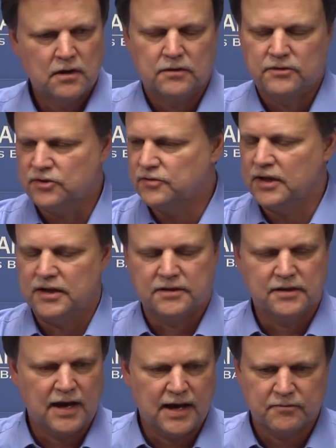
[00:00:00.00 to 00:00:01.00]
just in
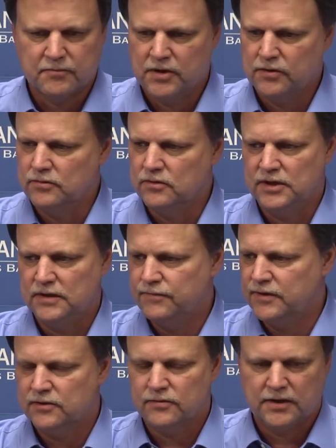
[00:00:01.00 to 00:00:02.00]
attack mode
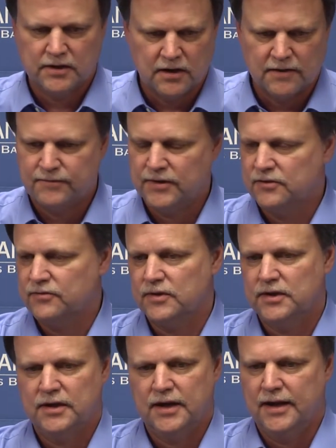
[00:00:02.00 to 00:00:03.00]
defensively,
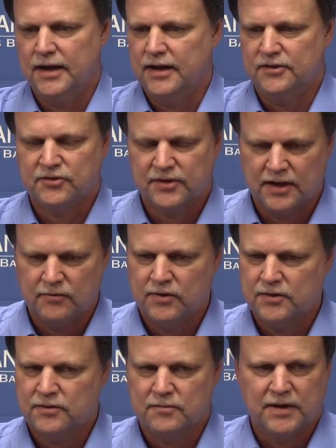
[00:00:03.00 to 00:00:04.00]
offensively, and stay
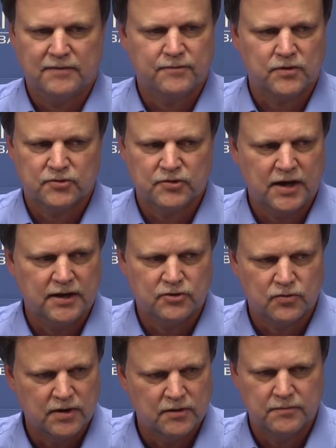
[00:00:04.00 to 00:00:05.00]
with them that first
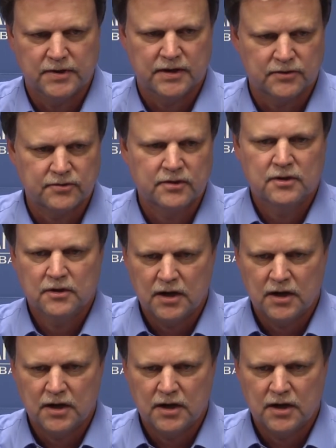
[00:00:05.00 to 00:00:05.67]
8-12 minutes.